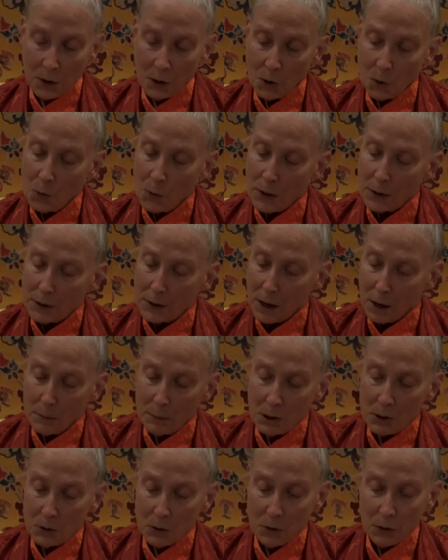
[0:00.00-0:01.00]
who had come
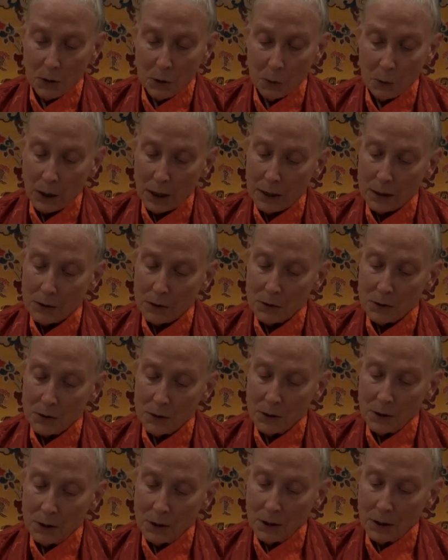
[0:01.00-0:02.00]
into their rights,
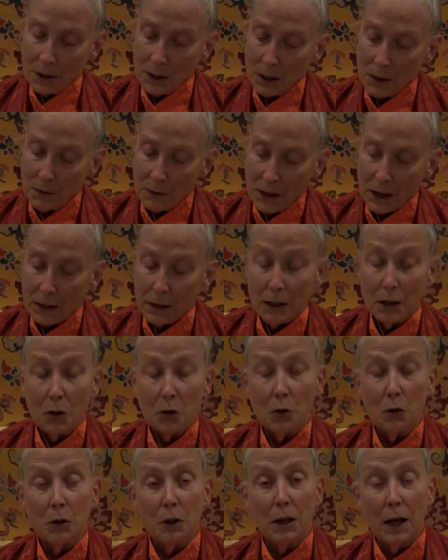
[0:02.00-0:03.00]
in that he
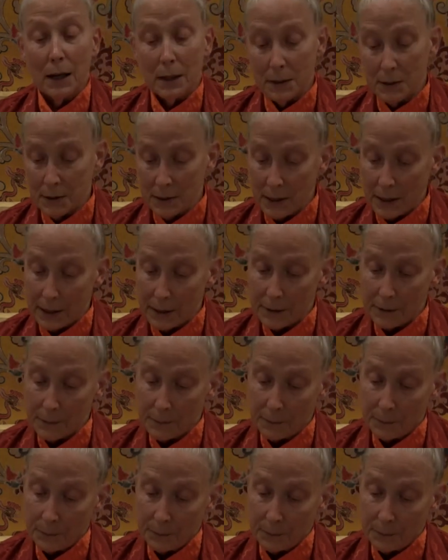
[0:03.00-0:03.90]
could not sing,